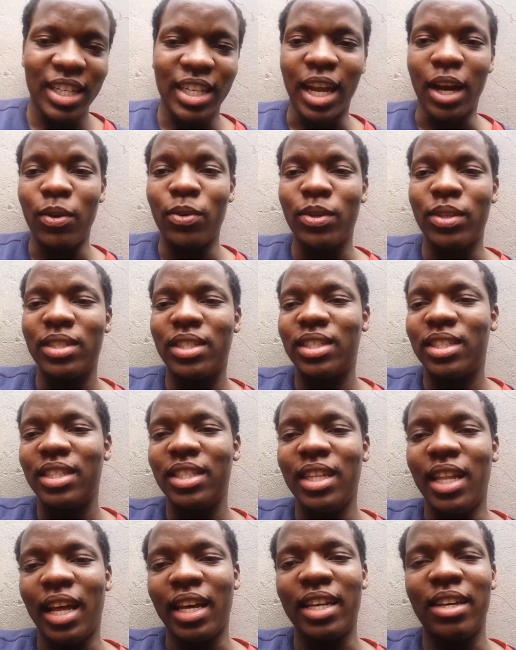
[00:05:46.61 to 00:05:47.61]
that was
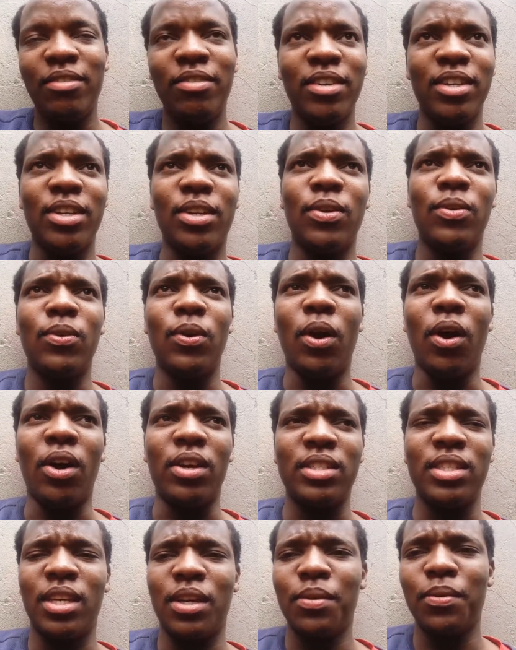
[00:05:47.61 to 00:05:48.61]
like, even though
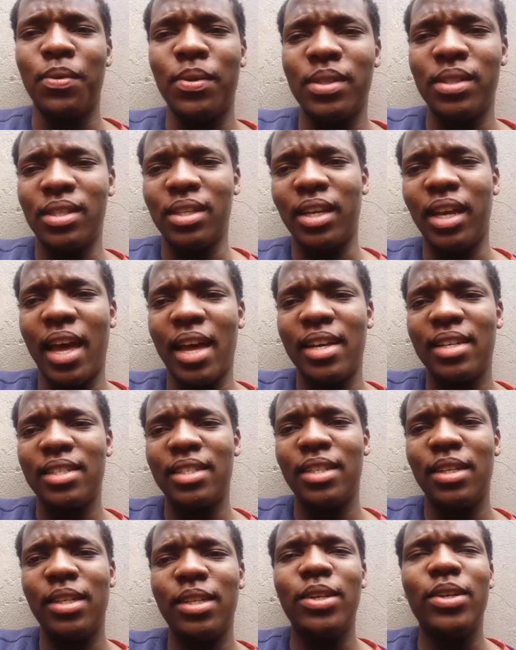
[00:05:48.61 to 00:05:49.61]
Oscar was a
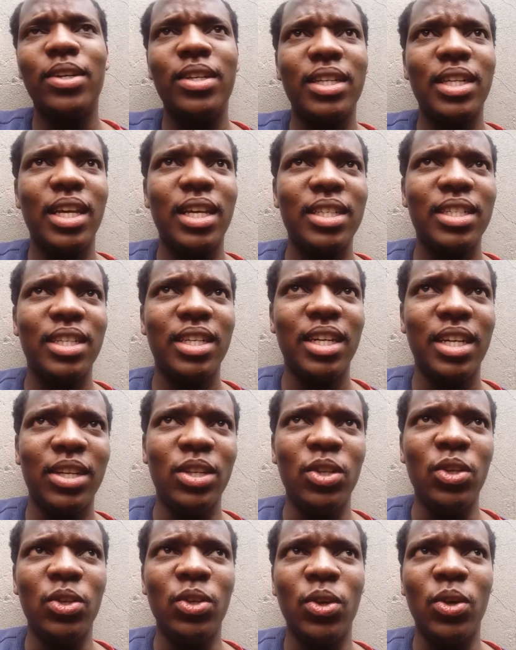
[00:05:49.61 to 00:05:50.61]
gangster and all that shit,
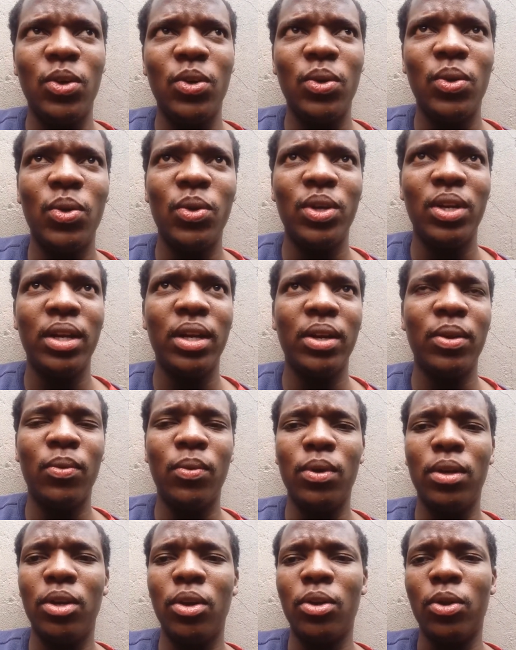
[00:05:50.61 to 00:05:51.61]
you know,
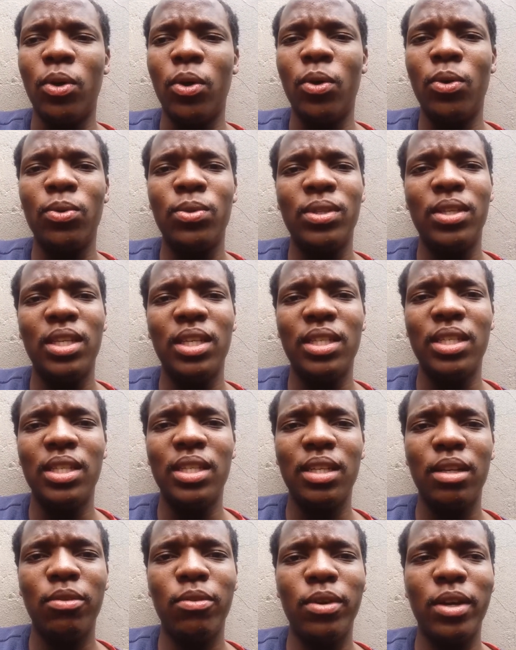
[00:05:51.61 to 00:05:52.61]
the whole
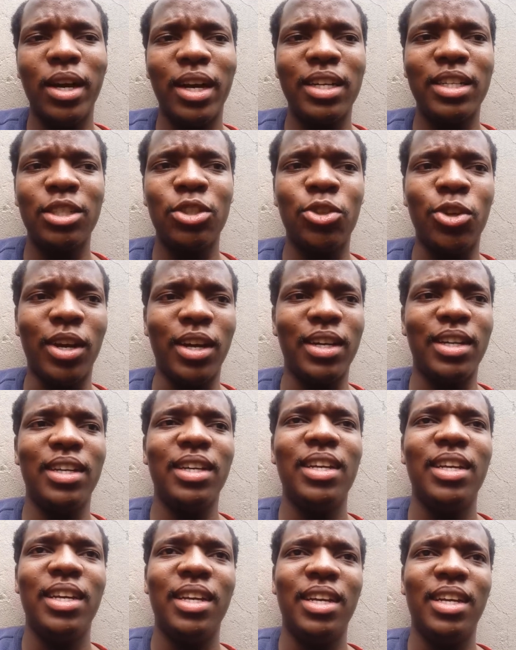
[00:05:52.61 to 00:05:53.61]
season they were kind of trying
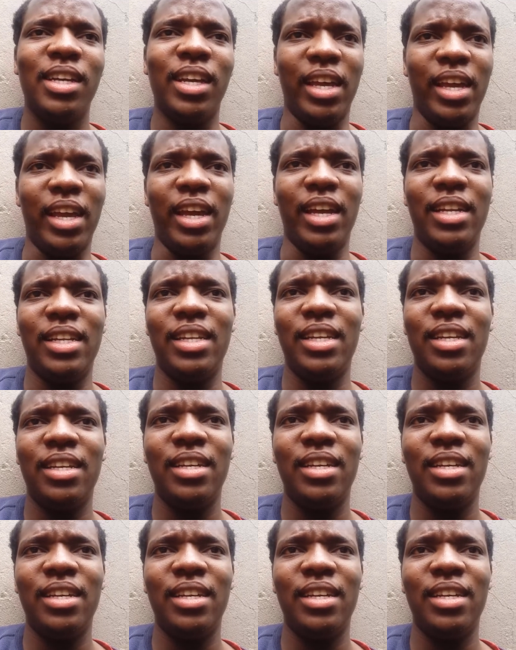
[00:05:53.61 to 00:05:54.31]
to get